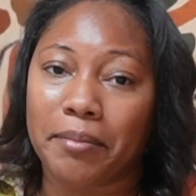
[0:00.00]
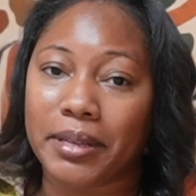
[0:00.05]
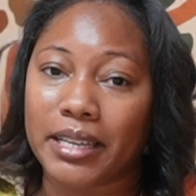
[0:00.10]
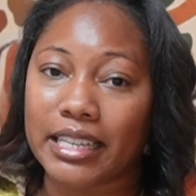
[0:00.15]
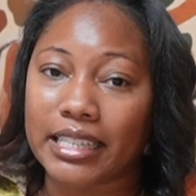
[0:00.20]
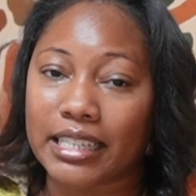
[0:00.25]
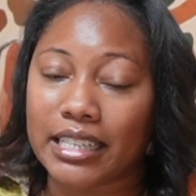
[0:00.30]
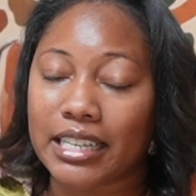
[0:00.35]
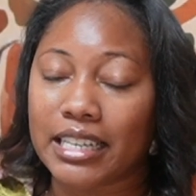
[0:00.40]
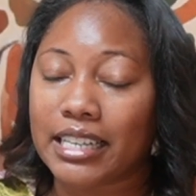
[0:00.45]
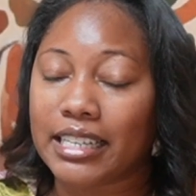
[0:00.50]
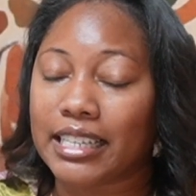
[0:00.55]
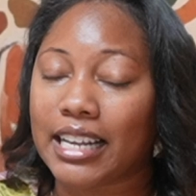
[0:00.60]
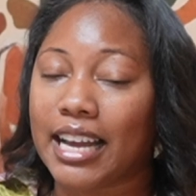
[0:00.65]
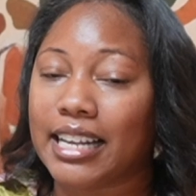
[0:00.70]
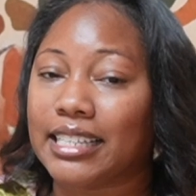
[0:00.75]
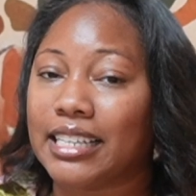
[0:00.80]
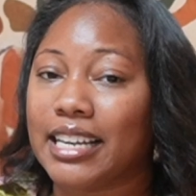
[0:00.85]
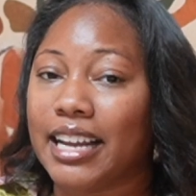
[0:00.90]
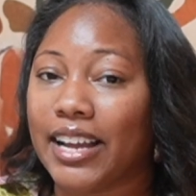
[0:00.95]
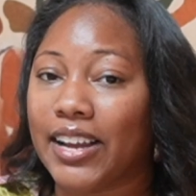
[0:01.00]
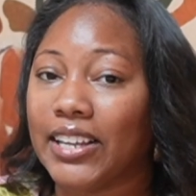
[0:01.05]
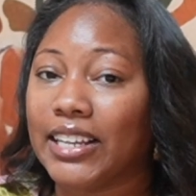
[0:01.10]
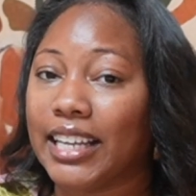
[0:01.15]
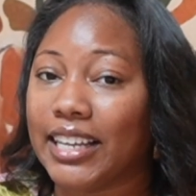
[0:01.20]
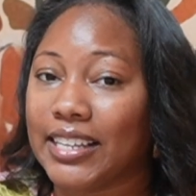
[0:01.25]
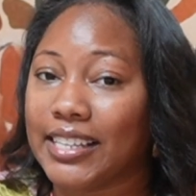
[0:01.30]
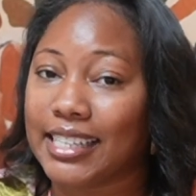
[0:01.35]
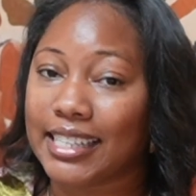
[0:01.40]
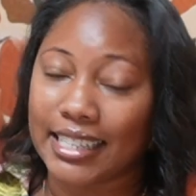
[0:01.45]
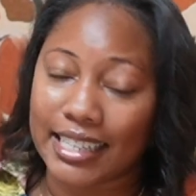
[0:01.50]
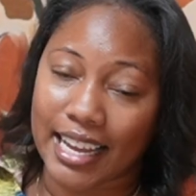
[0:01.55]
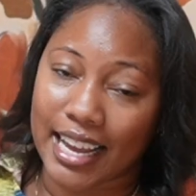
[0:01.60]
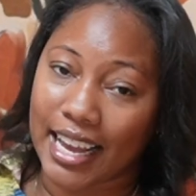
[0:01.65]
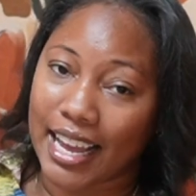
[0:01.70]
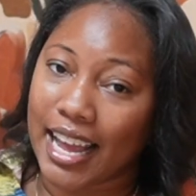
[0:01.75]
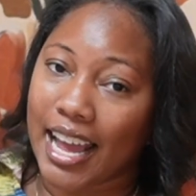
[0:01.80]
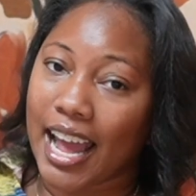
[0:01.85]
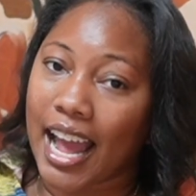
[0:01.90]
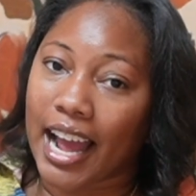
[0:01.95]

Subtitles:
business as an LLC.